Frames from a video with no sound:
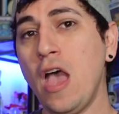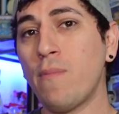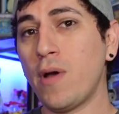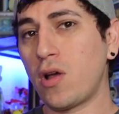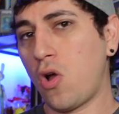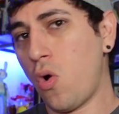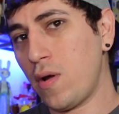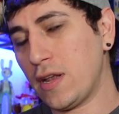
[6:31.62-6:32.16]

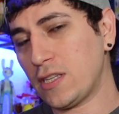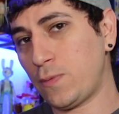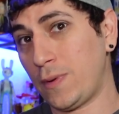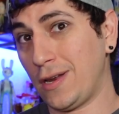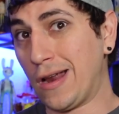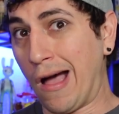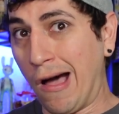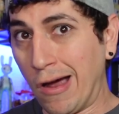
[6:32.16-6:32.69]
but going and
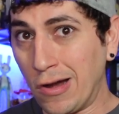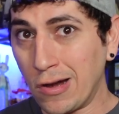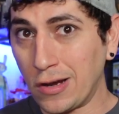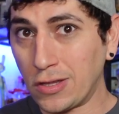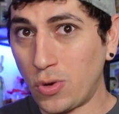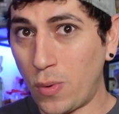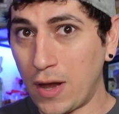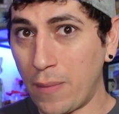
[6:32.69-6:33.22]
spending
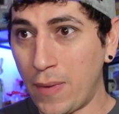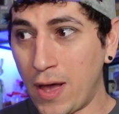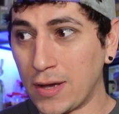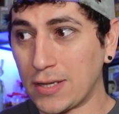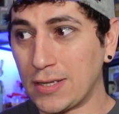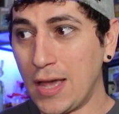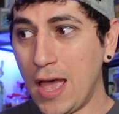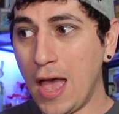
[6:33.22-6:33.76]
120
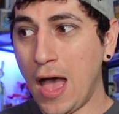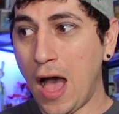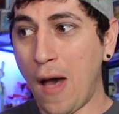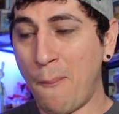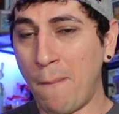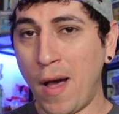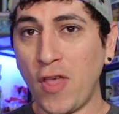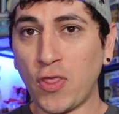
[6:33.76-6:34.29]
bucks a
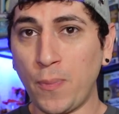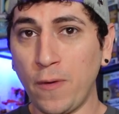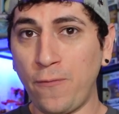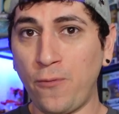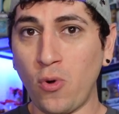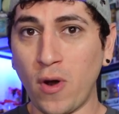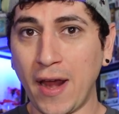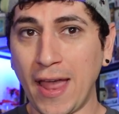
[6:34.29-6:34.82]
month
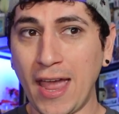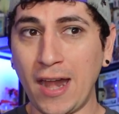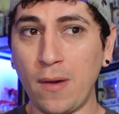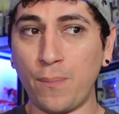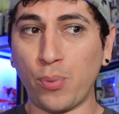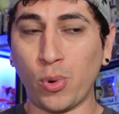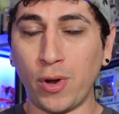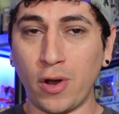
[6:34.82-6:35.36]

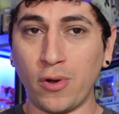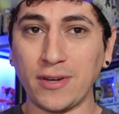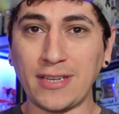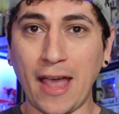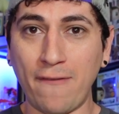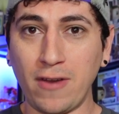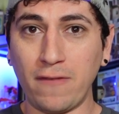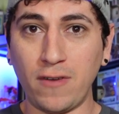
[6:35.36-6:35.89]
beforehand, pre-orders
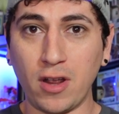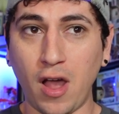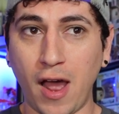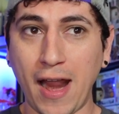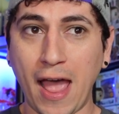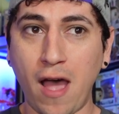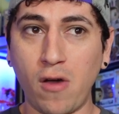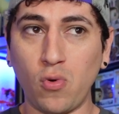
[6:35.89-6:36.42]
haven't even
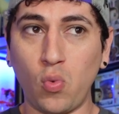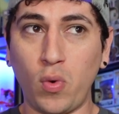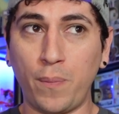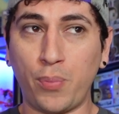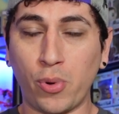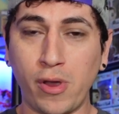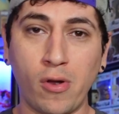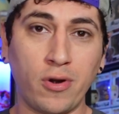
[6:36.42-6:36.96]
got out, when
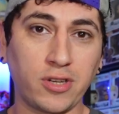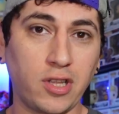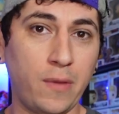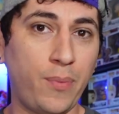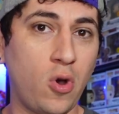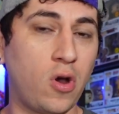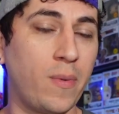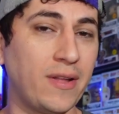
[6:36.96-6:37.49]
pre-orders on the
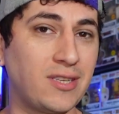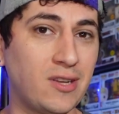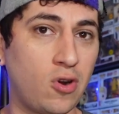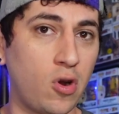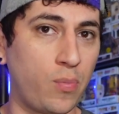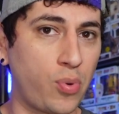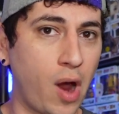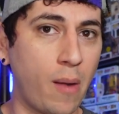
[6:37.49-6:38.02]
Pokemon Center
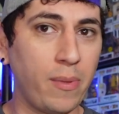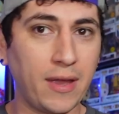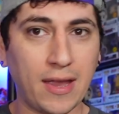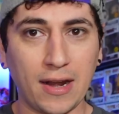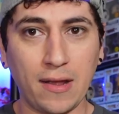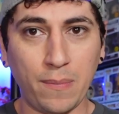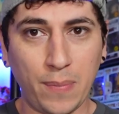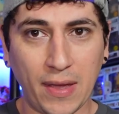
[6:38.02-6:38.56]
are probably
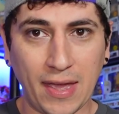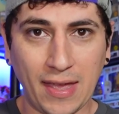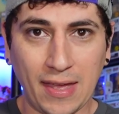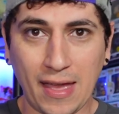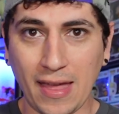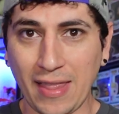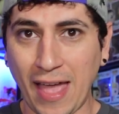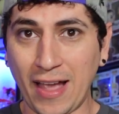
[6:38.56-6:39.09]
gonna
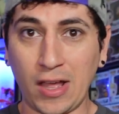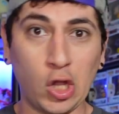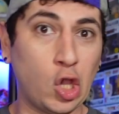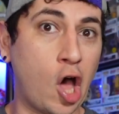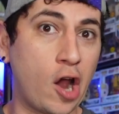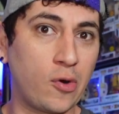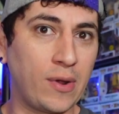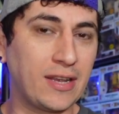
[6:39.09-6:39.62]
be like
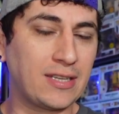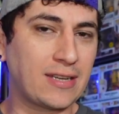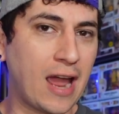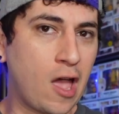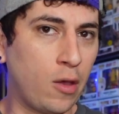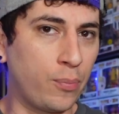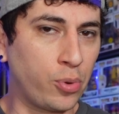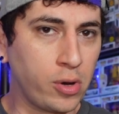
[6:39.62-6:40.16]
lottery
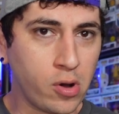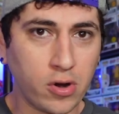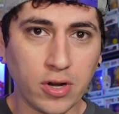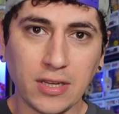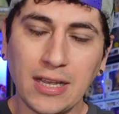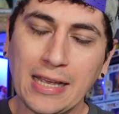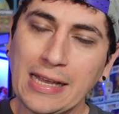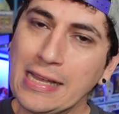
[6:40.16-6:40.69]
style
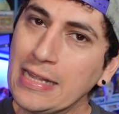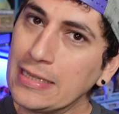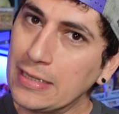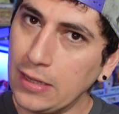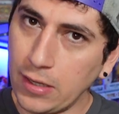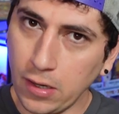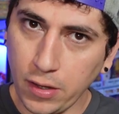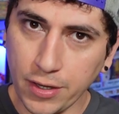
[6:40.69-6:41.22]
pre-orders, it's a
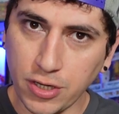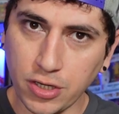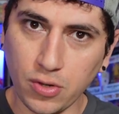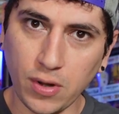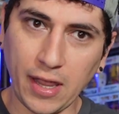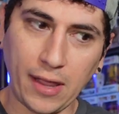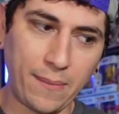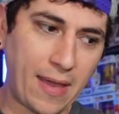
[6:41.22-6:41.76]
little
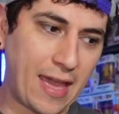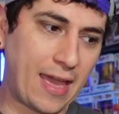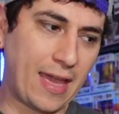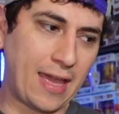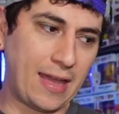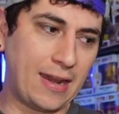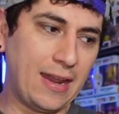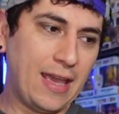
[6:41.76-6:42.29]
extreme.
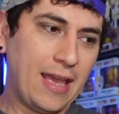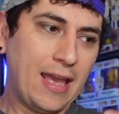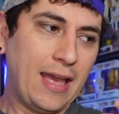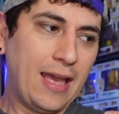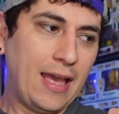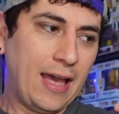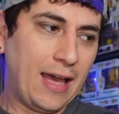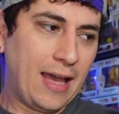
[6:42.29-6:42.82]
And
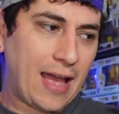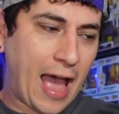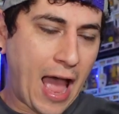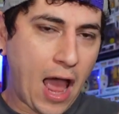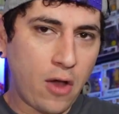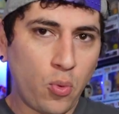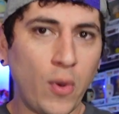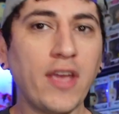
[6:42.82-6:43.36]

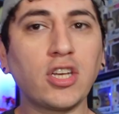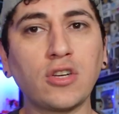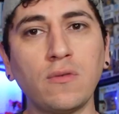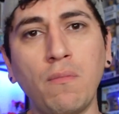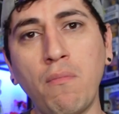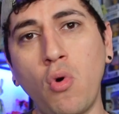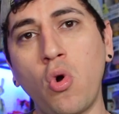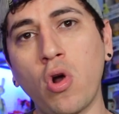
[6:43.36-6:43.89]
I wish
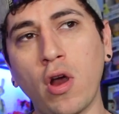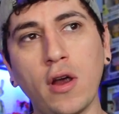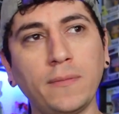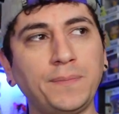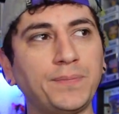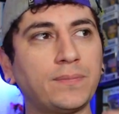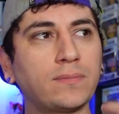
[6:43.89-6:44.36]
more